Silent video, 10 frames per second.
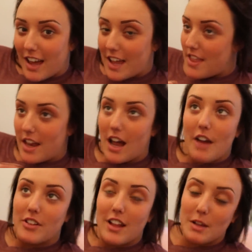and then
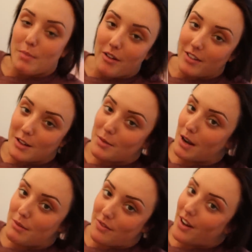after that, apparently it's meant
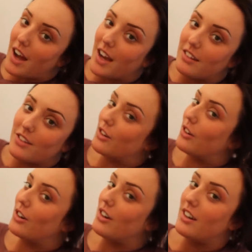to be fine.
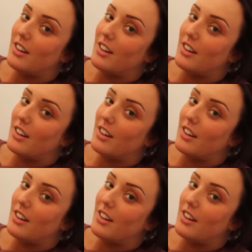So.